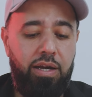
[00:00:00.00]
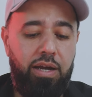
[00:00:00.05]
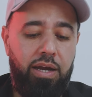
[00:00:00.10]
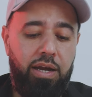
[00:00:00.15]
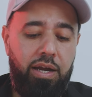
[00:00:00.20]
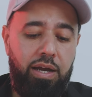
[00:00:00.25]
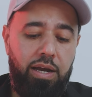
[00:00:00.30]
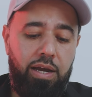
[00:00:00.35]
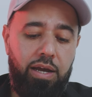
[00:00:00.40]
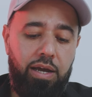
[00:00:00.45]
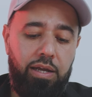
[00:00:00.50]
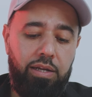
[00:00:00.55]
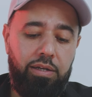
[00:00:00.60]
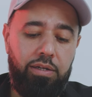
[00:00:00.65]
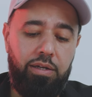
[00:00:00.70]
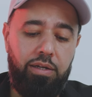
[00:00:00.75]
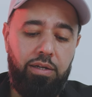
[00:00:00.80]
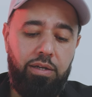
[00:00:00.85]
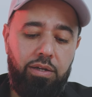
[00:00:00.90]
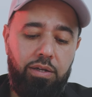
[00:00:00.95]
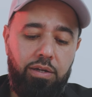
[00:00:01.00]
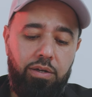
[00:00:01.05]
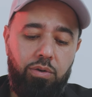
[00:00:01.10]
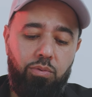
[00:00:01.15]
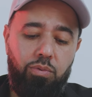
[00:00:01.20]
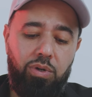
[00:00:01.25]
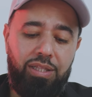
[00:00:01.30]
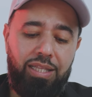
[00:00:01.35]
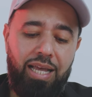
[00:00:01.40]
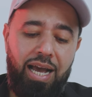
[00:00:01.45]
And
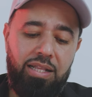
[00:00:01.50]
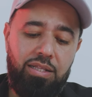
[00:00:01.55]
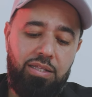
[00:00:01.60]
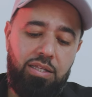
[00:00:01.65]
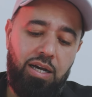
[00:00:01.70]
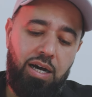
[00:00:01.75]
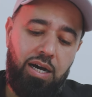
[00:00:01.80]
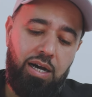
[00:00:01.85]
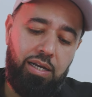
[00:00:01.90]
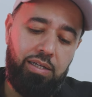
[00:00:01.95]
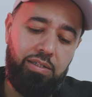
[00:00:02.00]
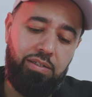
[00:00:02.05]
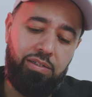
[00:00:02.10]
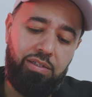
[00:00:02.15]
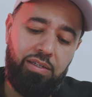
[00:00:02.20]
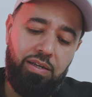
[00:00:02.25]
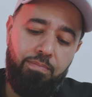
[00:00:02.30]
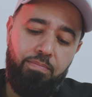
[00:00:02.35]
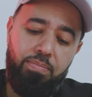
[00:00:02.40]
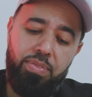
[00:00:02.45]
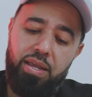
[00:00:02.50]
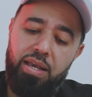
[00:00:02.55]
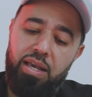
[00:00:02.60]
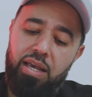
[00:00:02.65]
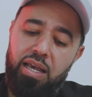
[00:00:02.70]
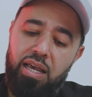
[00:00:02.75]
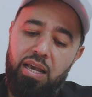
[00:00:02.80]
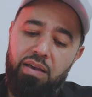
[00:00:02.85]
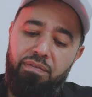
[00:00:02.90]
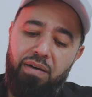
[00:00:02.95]
what that does,
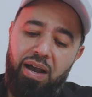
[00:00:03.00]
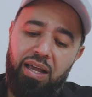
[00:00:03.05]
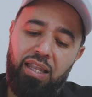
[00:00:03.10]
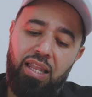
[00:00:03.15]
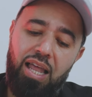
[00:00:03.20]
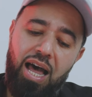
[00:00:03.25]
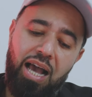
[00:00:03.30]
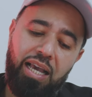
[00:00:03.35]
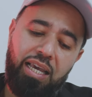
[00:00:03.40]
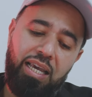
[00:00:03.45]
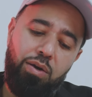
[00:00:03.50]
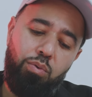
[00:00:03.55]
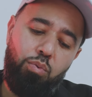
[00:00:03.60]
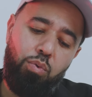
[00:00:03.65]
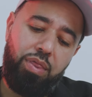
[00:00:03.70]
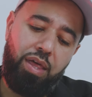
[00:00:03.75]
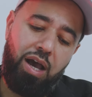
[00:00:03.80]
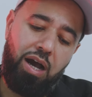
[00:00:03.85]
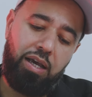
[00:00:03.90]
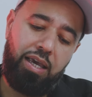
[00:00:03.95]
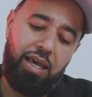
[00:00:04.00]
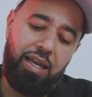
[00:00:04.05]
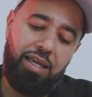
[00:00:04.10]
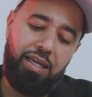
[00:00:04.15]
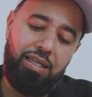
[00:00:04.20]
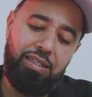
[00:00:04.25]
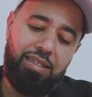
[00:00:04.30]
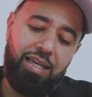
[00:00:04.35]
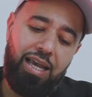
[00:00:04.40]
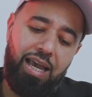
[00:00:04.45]
if I lock it without getting
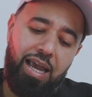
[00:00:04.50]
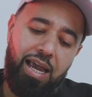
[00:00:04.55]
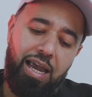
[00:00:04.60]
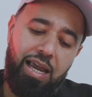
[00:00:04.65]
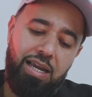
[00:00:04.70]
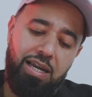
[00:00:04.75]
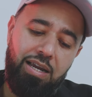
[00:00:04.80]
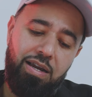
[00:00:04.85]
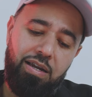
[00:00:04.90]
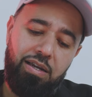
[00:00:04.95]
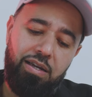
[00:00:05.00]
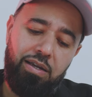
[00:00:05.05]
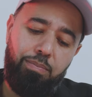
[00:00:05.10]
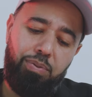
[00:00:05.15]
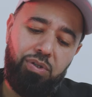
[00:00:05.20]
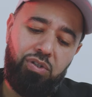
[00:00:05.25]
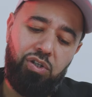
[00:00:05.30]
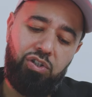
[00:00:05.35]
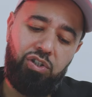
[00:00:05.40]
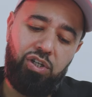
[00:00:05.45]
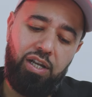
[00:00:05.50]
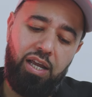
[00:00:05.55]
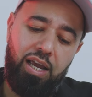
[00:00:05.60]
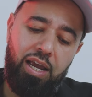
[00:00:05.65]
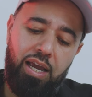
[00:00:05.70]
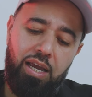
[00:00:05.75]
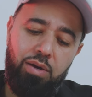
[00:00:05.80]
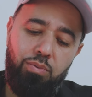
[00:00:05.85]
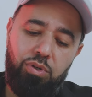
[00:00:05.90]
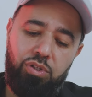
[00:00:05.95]
into A, position
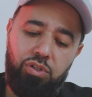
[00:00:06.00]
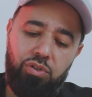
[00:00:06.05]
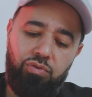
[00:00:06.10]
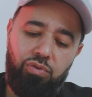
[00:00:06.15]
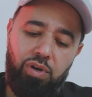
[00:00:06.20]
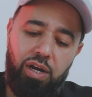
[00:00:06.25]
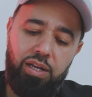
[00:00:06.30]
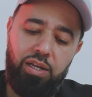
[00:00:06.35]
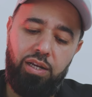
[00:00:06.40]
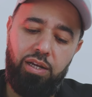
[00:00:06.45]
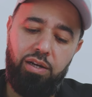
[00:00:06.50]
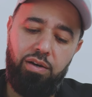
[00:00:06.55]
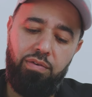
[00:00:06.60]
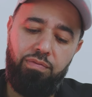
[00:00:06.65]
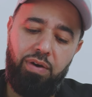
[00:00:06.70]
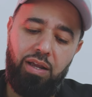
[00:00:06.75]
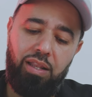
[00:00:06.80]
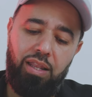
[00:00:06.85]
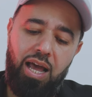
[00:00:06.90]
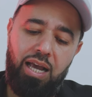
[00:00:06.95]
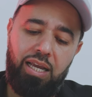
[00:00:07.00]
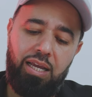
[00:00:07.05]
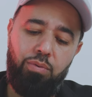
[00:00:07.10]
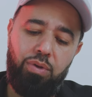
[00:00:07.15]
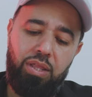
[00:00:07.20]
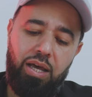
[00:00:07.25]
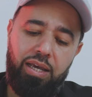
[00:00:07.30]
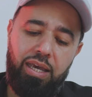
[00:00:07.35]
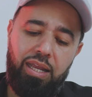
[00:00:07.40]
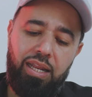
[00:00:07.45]
A, which is right here, if I lock it
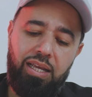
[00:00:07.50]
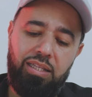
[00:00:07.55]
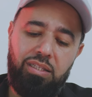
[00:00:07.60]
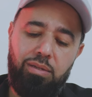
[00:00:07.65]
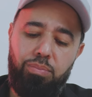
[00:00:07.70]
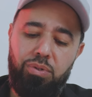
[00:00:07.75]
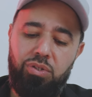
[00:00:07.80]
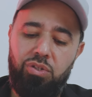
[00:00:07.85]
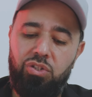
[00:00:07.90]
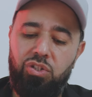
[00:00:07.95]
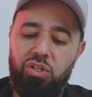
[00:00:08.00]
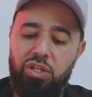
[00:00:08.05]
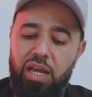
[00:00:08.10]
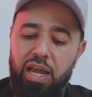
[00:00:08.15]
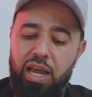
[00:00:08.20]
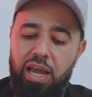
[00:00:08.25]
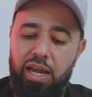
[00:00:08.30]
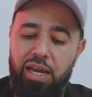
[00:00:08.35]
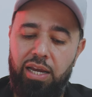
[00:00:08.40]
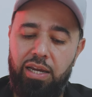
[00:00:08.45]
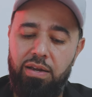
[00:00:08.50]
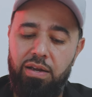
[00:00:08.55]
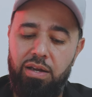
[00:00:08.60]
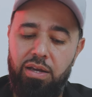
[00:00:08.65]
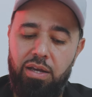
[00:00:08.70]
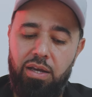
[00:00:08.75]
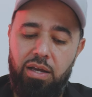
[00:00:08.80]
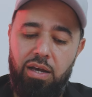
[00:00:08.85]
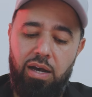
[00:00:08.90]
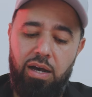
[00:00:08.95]
without getting into position A,
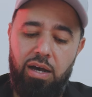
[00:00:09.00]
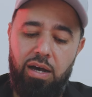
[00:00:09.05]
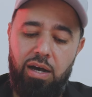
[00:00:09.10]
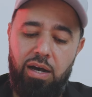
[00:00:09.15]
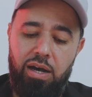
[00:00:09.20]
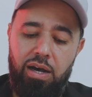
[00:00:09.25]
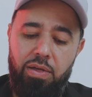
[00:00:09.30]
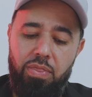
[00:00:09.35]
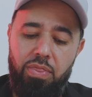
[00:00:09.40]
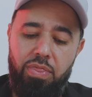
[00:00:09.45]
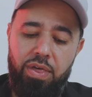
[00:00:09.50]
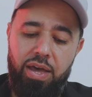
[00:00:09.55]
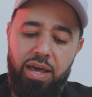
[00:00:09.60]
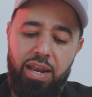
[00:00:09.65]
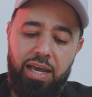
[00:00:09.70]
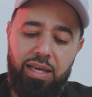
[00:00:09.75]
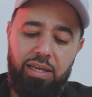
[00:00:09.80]
then I